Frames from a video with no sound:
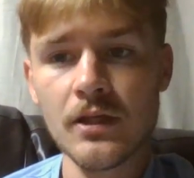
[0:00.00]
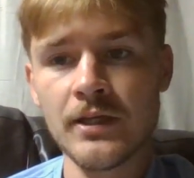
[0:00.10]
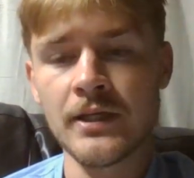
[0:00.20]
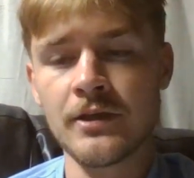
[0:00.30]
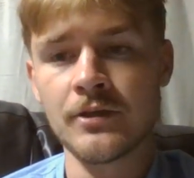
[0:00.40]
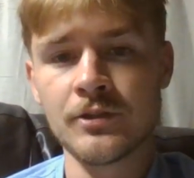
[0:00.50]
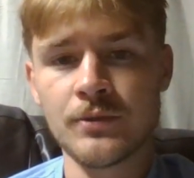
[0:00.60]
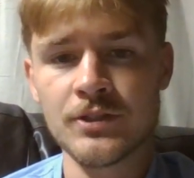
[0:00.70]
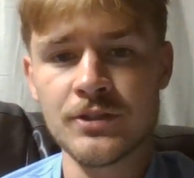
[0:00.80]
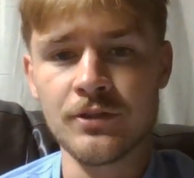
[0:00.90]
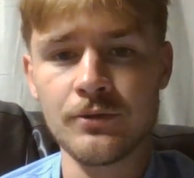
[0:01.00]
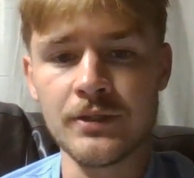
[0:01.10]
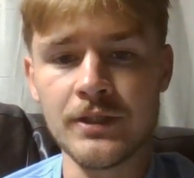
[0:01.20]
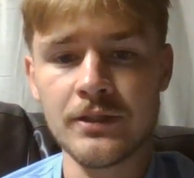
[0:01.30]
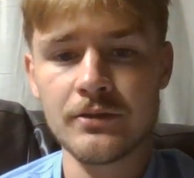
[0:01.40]
And on to question
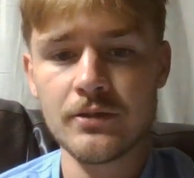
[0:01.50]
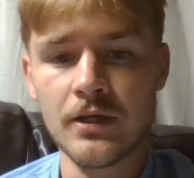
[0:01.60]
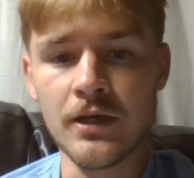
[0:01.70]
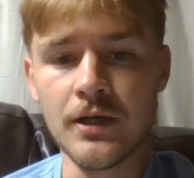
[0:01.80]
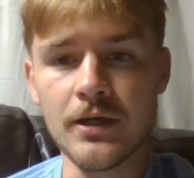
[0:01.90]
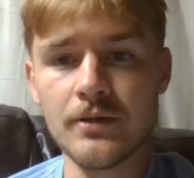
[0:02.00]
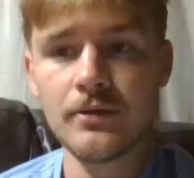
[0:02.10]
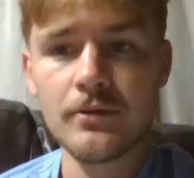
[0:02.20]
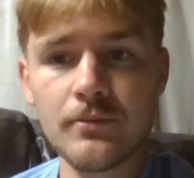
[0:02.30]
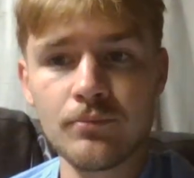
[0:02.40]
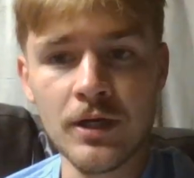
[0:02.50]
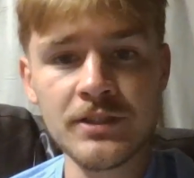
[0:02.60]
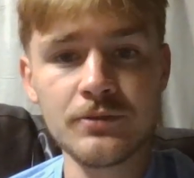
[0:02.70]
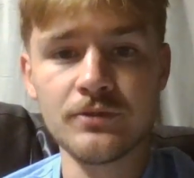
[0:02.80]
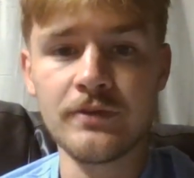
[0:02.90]
three,
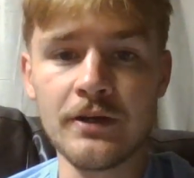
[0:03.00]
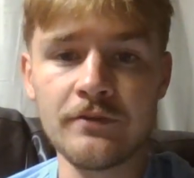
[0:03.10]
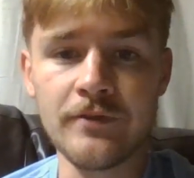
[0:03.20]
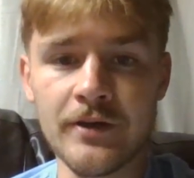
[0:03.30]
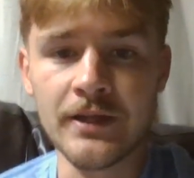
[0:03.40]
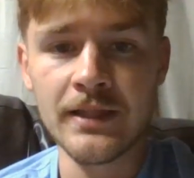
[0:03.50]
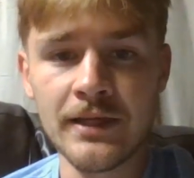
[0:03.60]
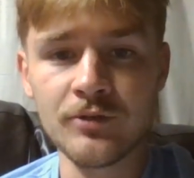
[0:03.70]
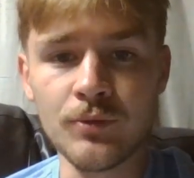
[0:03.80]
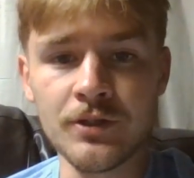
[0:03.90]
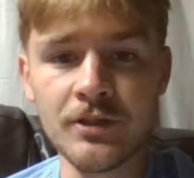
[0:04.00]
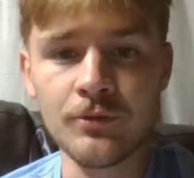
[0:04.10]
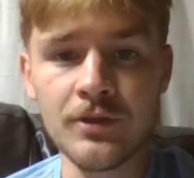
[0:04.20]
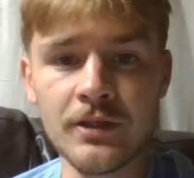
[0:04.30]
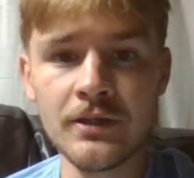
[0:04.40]
Prezi was very fun. I liked working
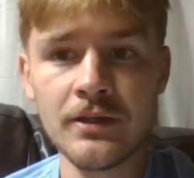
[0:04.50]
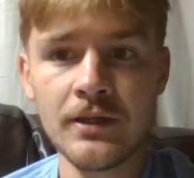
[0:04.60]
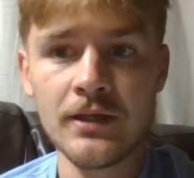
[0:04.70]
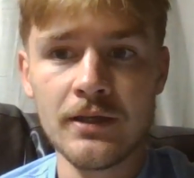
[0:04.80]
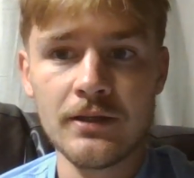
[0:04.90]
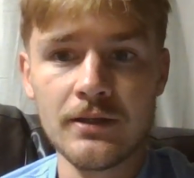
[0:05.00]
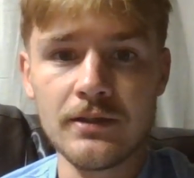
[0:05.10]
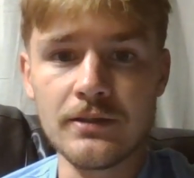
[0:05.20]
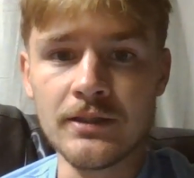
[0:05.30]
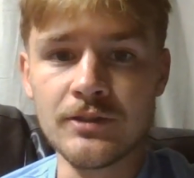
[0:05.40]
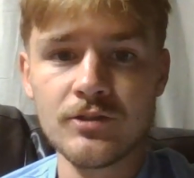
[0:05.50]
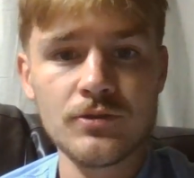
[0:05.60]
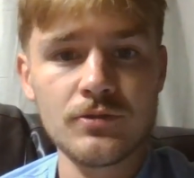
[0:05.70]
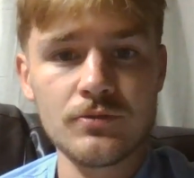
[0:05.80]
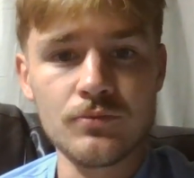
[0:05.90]
with it.
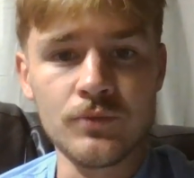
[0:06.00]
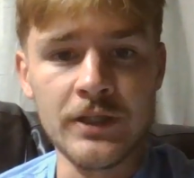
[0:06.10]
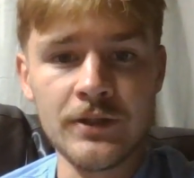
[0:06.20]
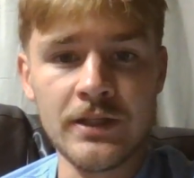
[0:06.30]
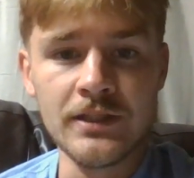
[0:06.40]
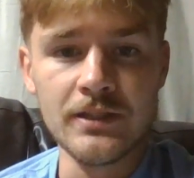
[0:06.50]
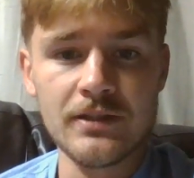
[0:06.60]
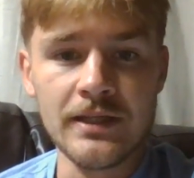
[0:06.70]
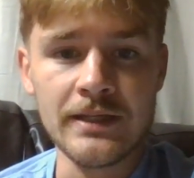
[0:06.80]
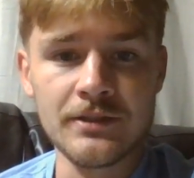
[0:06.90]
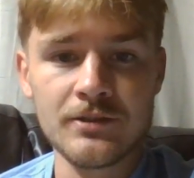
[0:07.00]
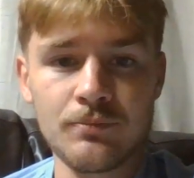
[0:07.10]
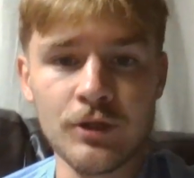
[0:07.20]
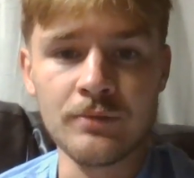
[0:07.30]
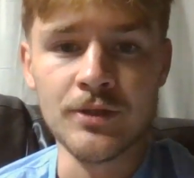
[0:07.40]
It's weird that it takes
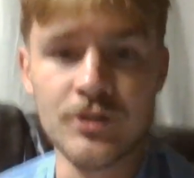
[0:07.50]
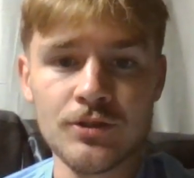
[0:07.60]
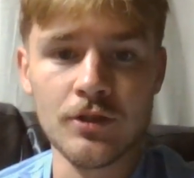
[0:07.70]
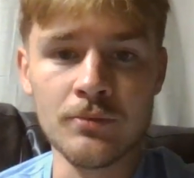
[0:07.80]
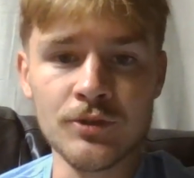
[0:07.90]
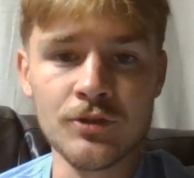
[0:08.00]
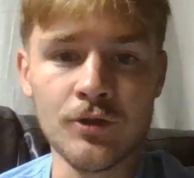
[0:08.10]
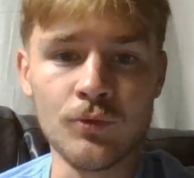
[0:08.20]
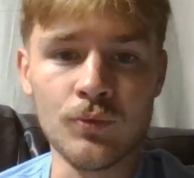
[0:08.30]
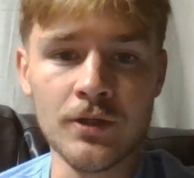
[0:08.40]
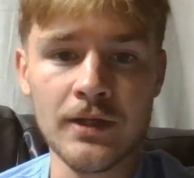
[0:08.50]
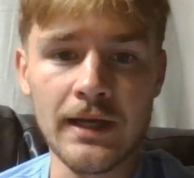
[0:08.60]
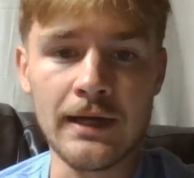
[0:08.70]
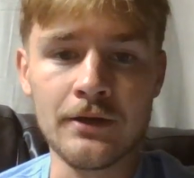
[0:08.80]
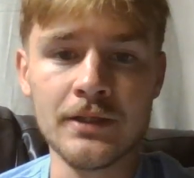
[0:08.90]
pretty much almost all the work
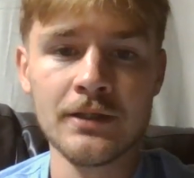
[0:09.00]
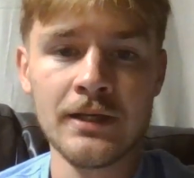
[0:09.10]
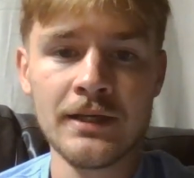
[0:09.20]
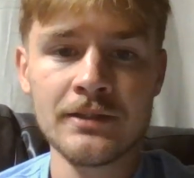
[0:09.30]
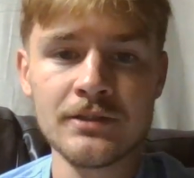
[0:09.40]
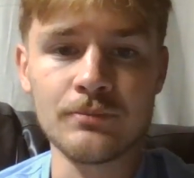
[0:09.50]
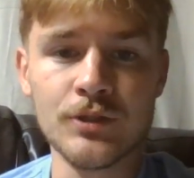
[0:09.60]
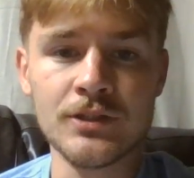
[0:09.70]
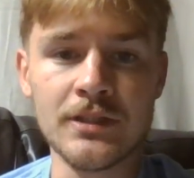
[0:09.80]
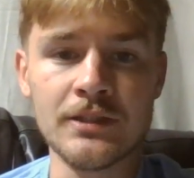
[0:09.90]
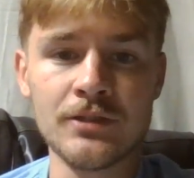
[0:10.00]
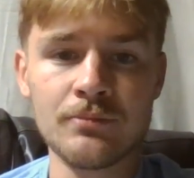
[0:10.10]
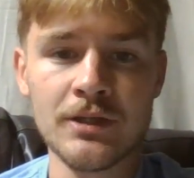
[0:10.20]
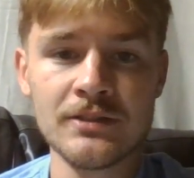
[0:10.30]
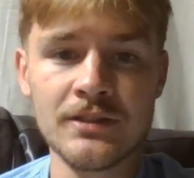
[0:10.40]
out of your hands and puts it into the
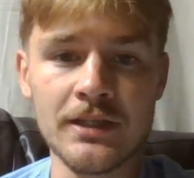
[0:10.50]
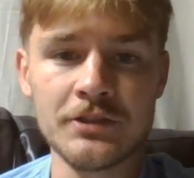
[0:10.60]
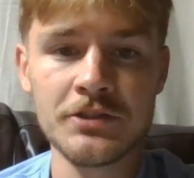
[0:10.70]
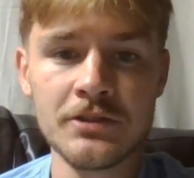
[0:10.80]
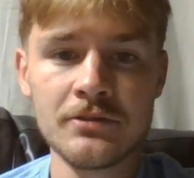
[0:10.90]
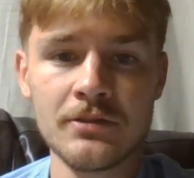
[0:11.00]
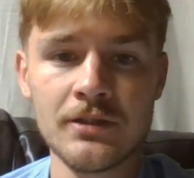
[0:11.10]
presentation